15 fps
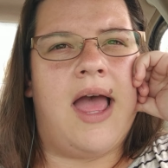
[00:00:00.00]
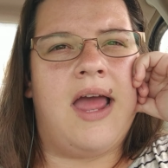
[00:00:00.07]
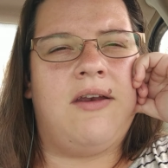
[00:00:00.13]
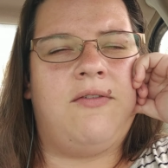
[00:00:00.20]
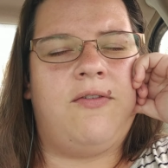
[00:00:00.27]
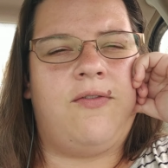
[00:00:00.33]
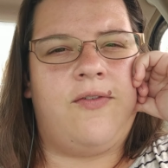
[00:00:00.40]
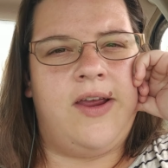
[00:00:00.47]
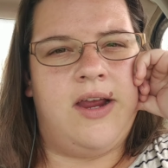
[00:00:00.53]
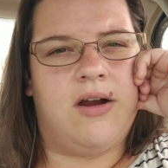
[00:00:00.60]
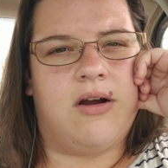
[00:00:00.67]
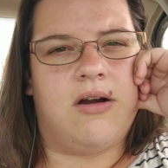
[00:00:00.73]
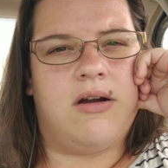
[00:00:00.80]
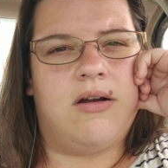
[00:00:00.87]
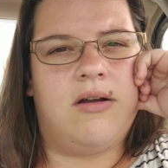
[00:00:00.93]
and
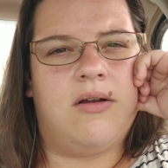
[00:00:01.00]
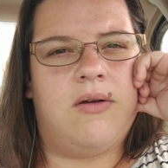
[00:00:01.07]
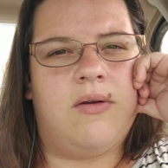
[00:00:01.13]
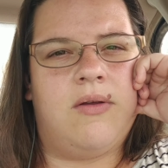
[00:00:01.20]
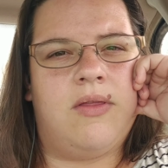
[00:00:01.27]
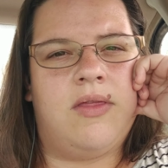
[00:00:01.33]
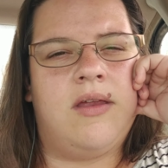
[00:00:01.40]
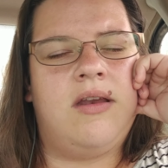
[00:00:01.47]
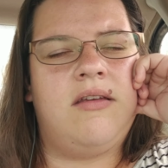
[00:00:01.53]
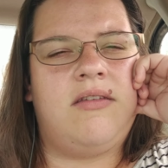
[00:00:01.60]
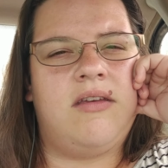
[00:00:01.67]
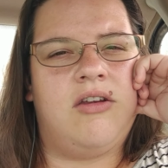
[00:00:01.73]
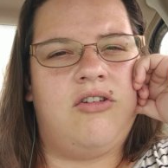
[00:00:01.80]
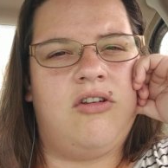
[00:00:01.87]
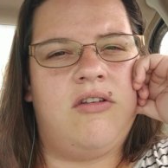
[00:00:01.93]
fear the
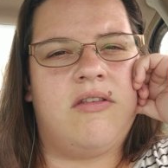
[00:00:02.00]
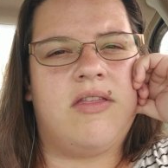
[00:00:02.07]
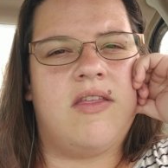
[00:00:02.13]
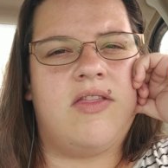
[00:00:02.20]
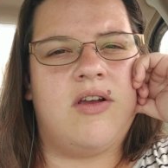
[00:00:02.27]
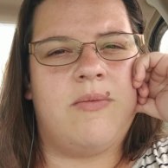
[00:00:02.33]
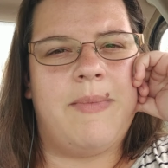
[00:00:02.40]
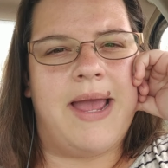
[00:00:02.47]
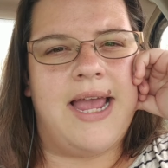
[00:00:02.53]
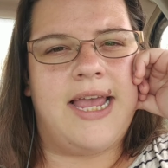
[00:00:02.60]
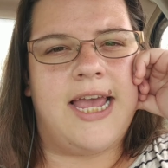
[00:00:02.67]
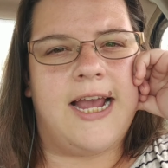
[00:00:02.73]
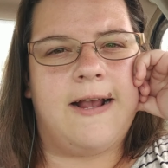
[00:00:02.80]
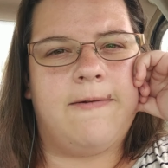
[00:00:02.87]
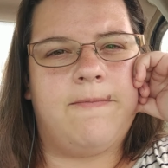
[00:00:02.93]
decisions that they're
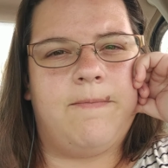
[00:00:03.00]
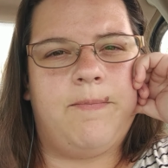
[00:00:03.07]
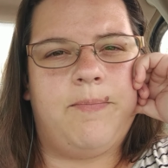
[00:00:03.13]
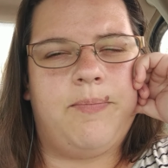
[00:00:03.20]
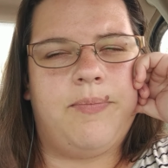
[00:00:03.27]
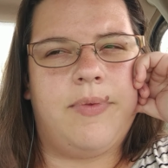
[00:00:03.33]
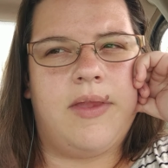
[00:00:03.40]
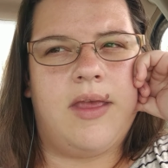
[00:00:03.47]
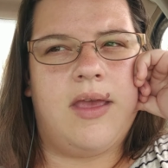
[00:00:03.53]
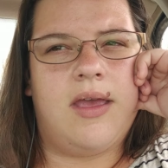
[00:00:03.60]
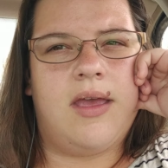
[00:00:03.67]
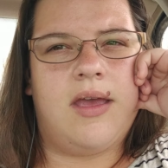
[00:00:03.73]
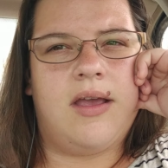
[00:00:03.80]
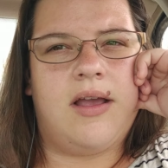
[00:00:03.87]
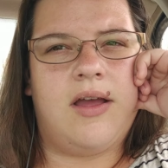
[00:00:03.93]
making.
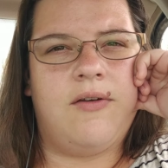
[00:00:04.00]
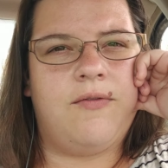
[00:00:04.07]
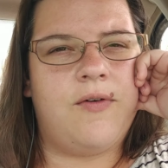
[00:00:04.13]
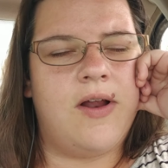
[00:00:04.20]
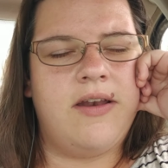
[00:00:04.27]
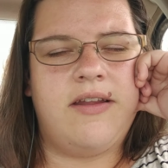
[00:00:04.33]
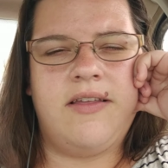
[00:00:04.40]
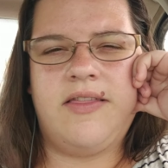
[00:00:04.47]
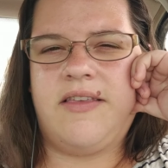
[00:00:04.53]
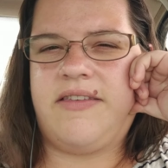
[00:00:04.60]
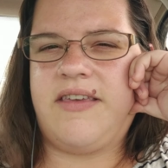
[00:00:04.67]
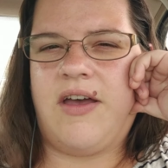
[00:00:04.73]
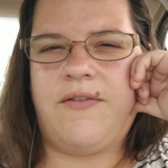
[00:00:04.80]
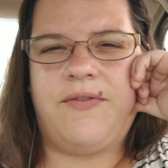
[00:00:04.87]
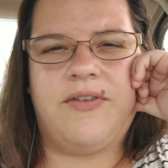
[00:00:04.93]
Confronting the
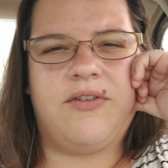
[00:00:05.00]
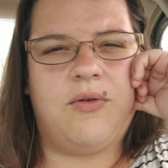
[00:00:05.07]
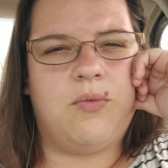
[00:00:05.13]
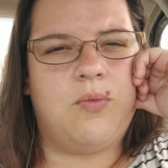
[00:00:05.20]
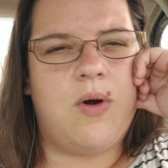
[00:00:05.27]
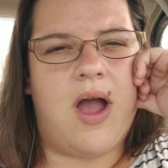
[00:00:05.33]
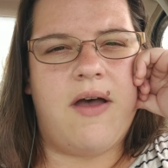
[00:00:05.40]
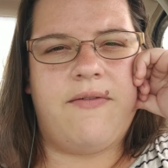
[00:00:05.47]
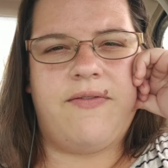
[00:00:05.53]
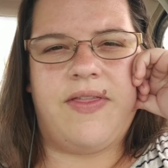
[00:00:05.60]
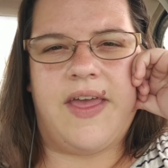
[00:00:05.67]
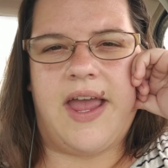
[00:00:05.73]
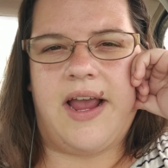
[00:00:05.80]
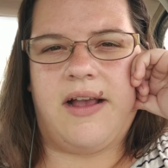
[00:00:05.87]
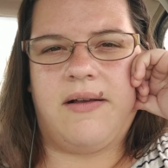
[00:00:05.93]
self is a rough
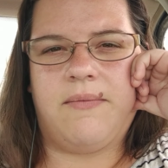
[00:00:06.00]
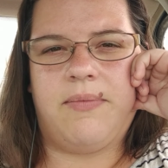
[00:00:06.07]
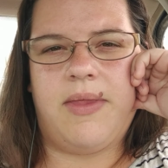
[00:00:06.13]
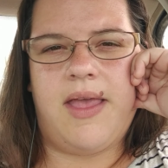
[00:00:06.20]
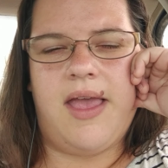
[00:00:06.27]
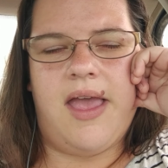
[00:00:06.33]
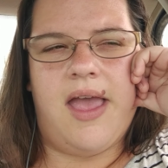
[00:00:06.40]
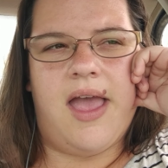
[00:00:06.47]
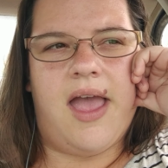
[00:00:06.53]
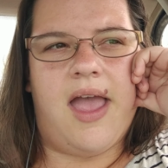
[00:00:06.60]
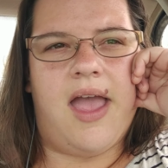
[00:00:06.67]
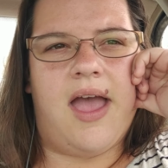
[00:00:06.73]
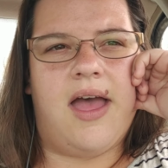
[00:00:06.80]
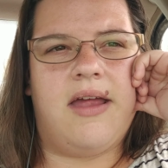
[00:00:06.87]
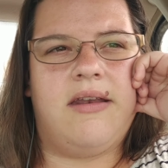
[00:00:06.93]
thing,
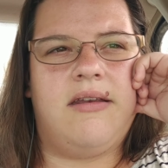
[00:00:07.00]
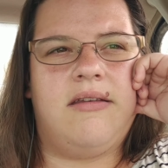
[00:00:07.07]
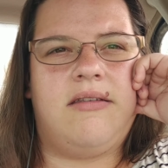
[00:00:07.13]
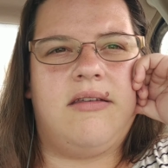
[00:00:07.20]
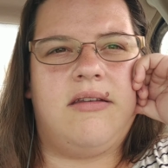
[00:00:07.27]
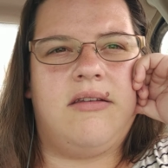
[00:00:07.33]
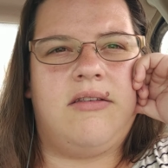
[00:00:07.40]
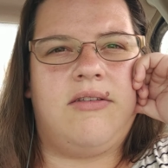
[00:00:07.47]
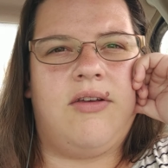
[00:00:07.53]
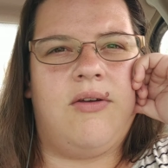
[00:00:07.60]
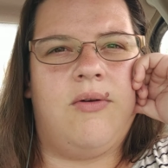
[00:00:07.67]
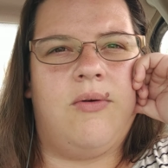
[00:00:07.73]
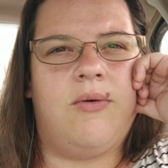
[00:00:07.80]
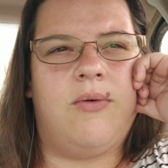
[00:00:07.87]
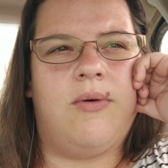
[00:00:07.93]
and
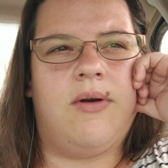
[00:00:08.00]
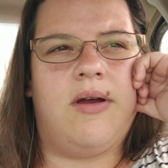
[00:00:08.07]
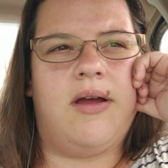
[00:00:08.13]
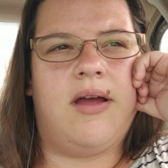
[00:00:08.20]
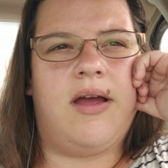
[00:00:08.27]
to